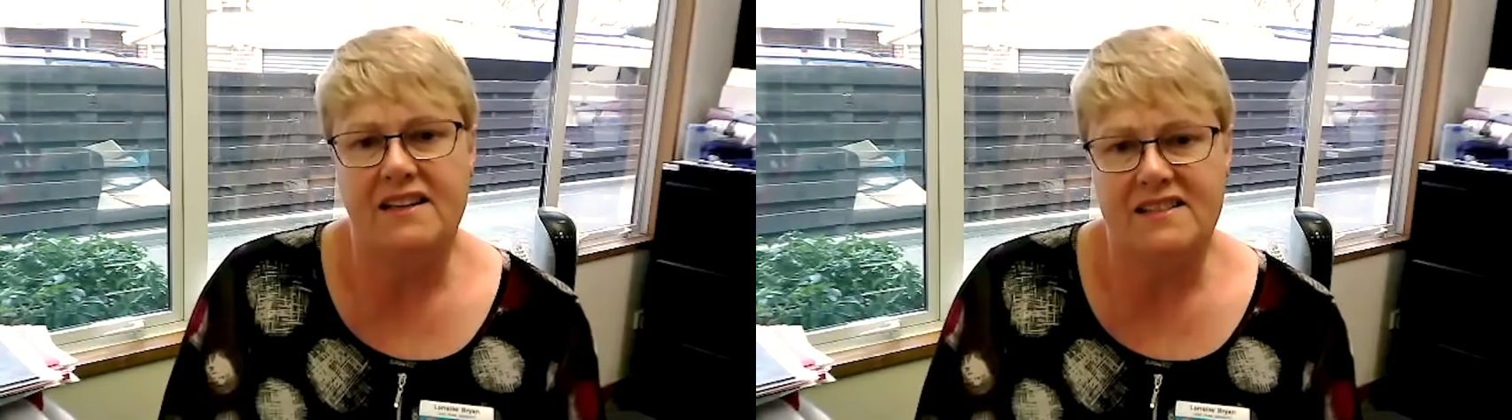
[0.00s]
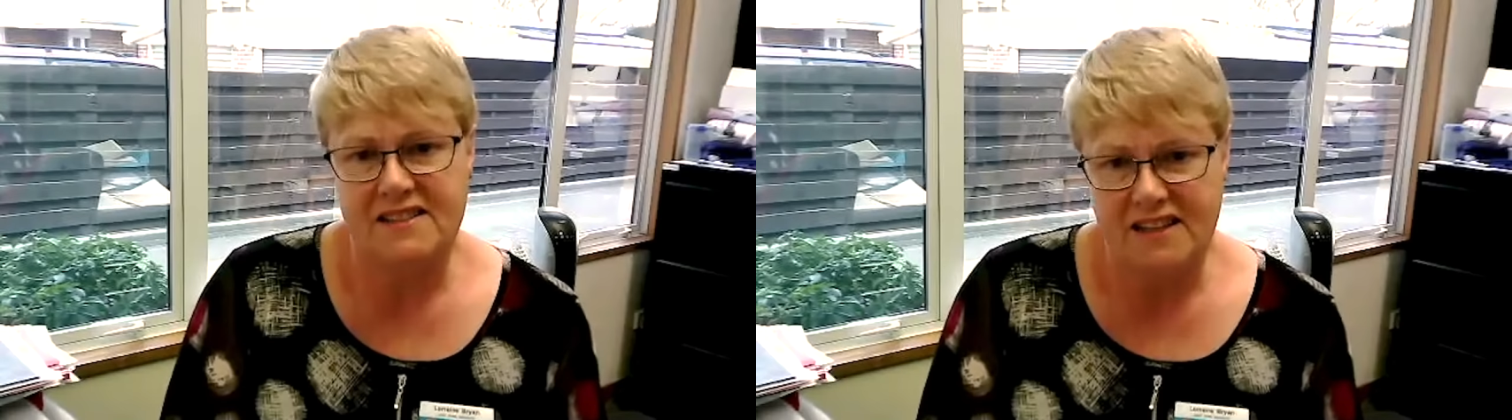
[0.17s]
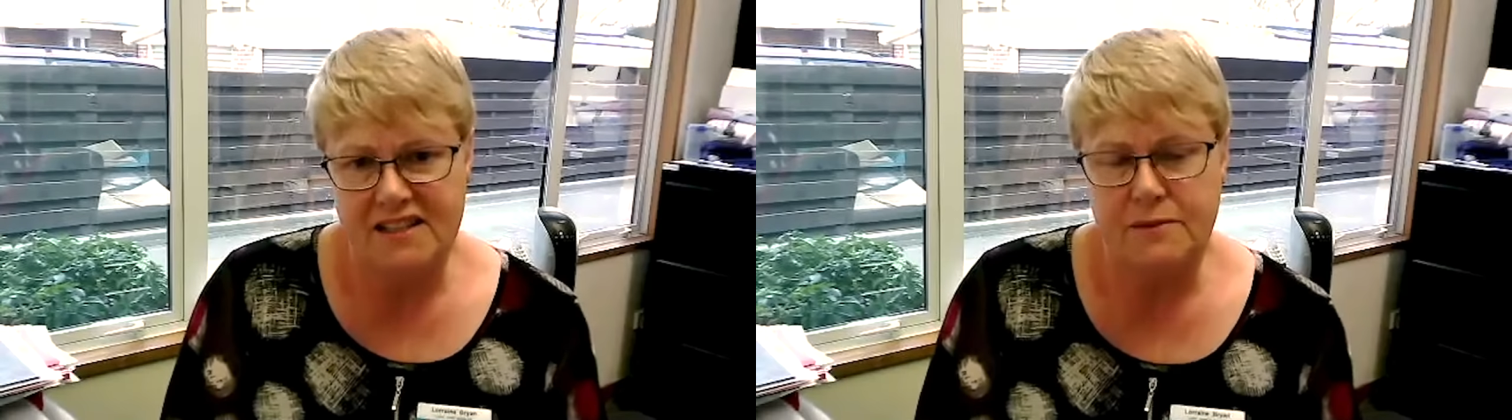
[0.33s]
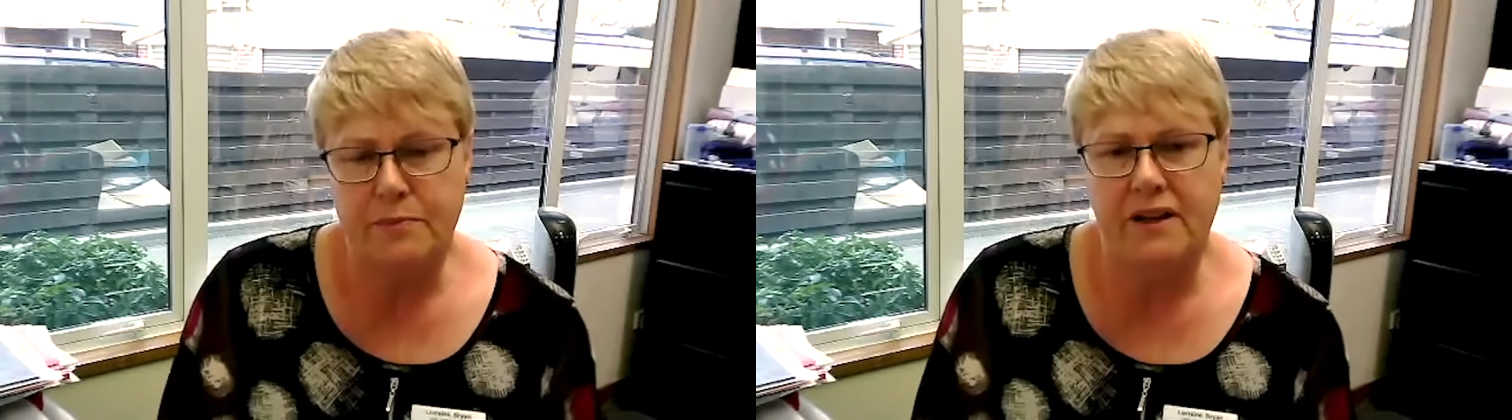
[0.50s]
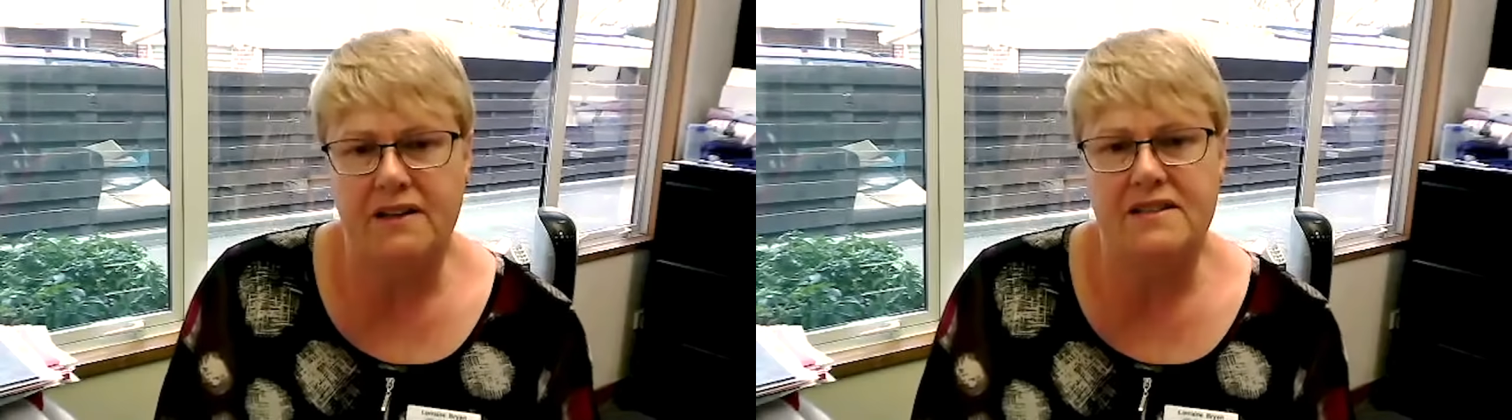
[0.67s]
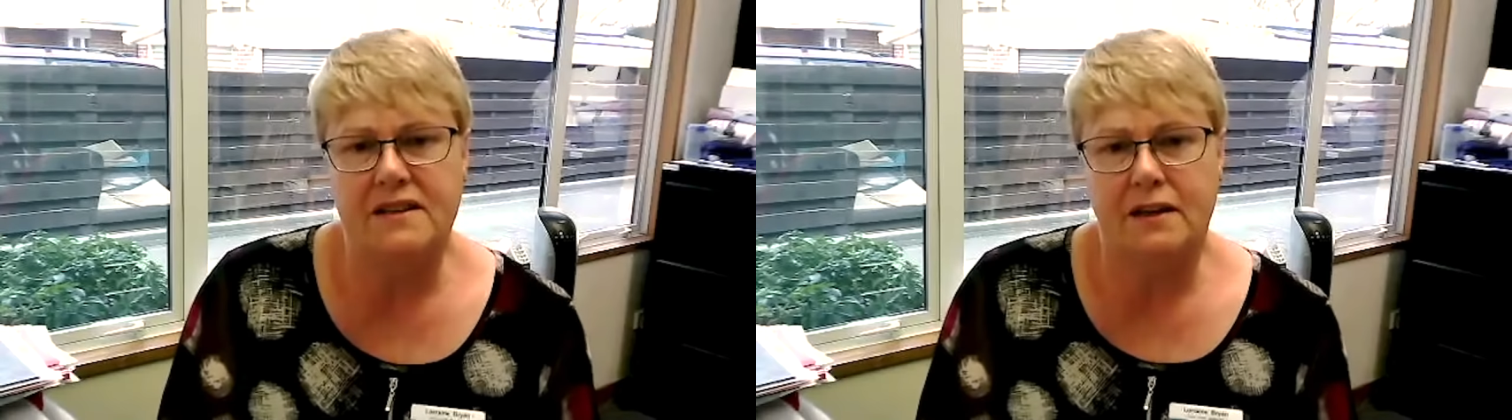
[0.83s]

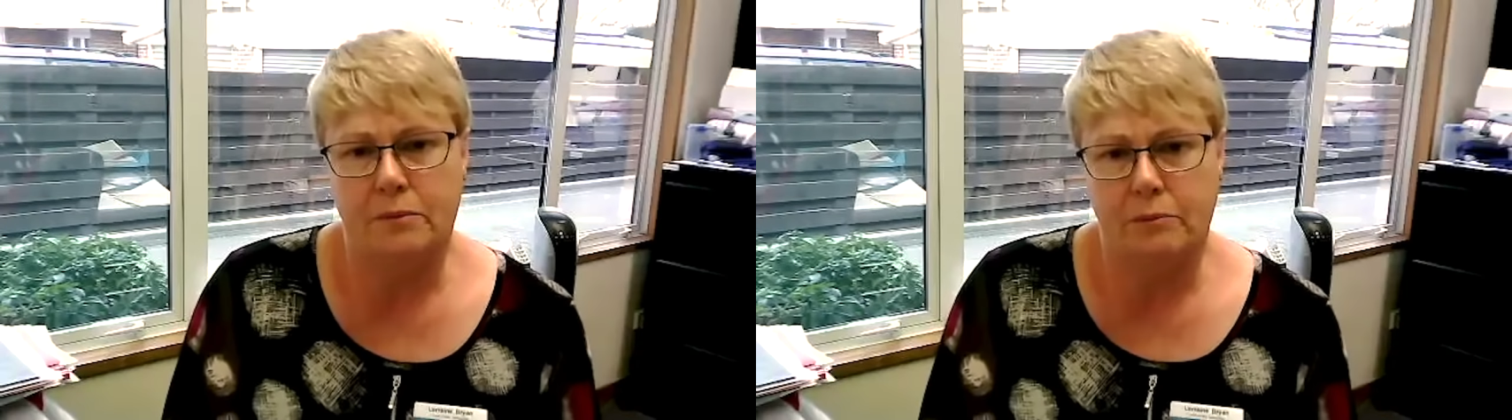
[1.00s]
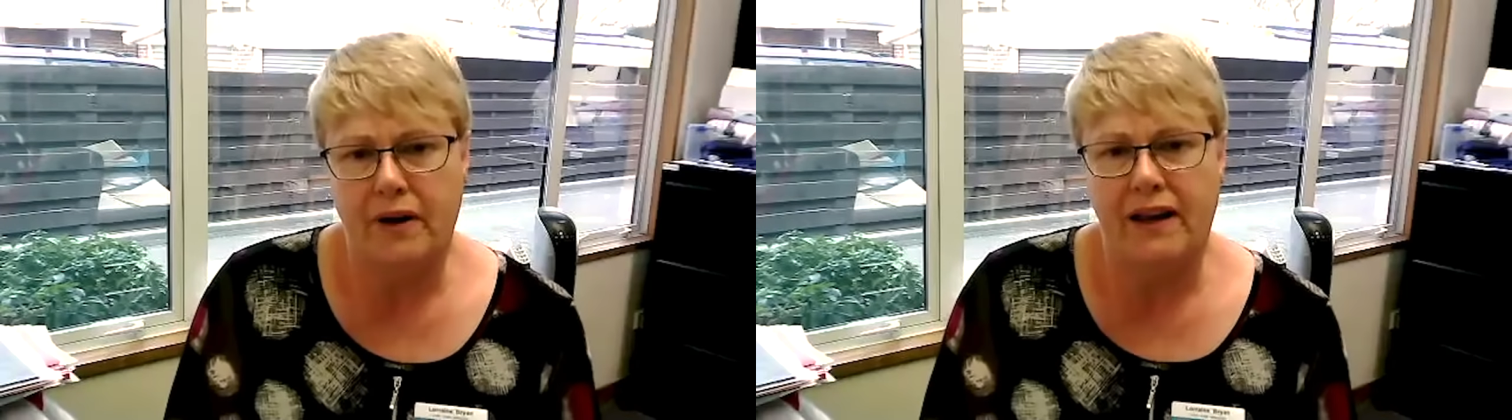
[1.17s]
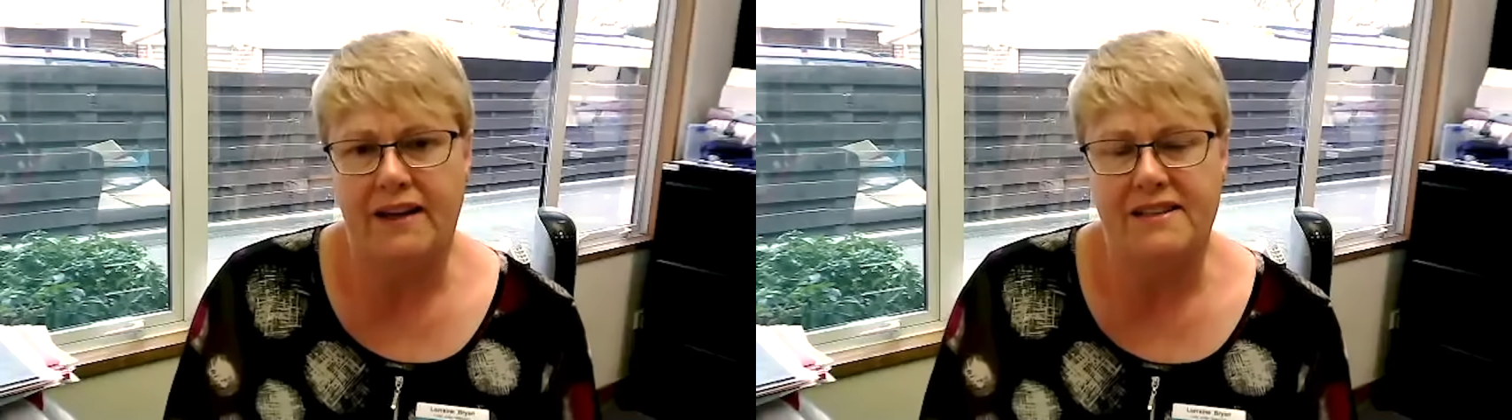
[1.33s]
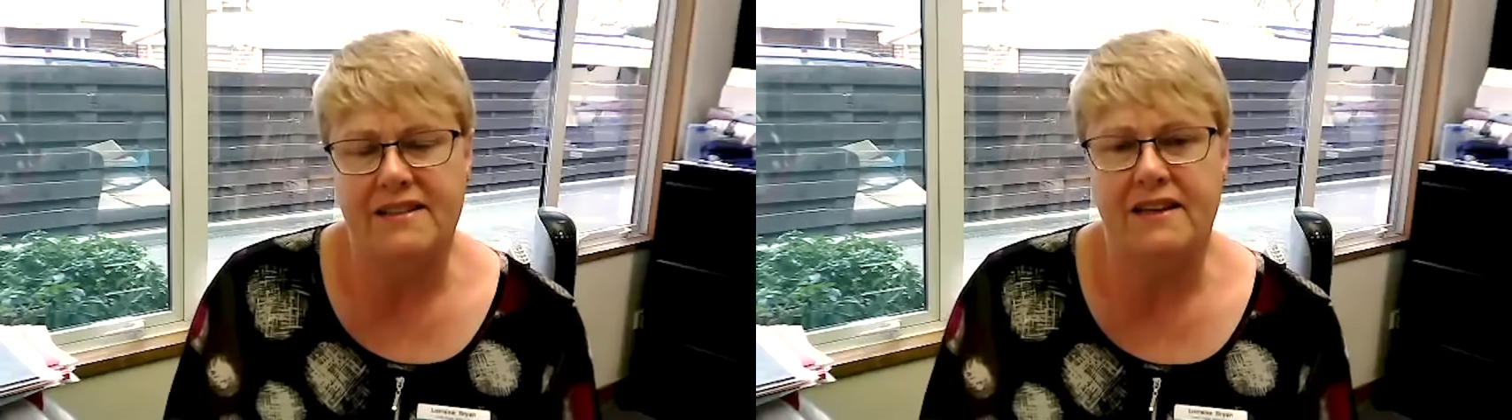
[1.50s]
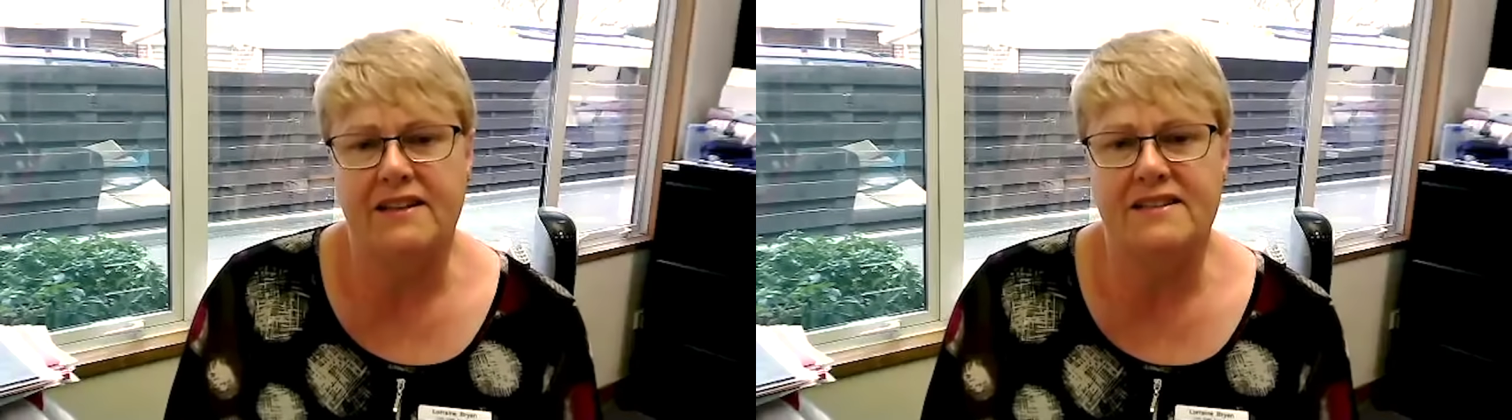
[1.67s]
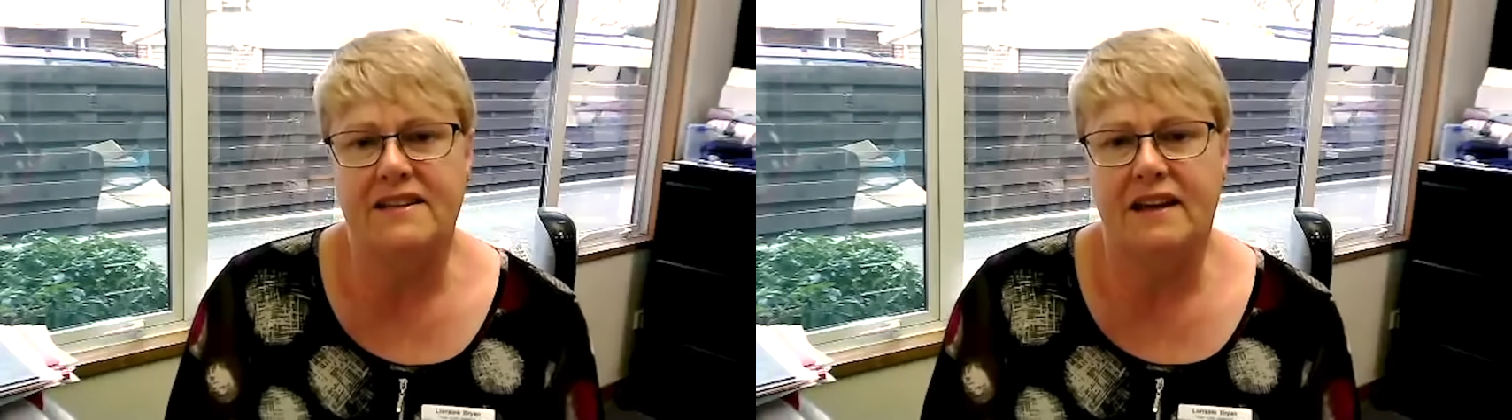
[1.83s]
assessment
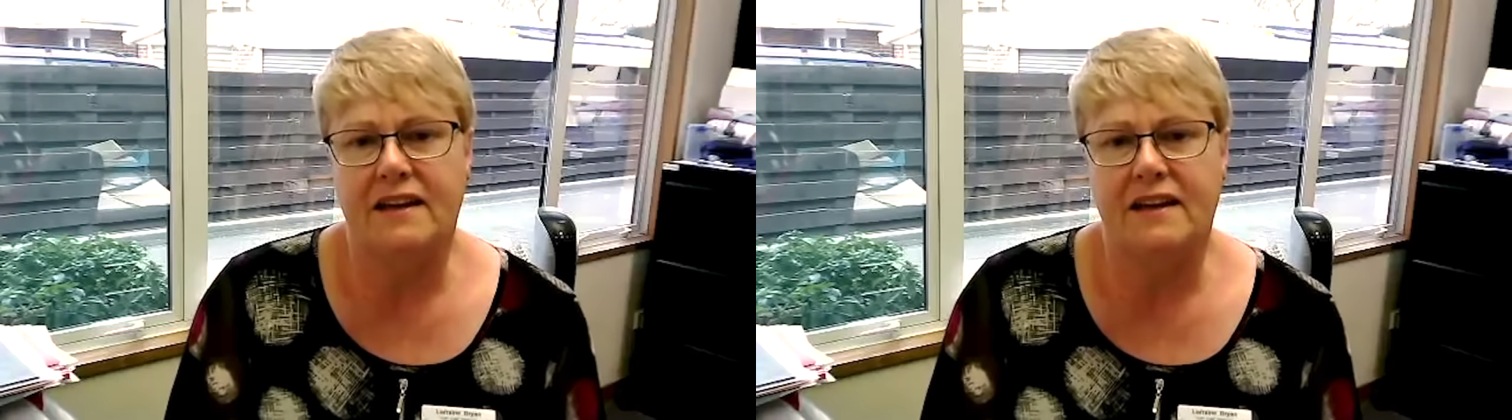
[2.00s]
completed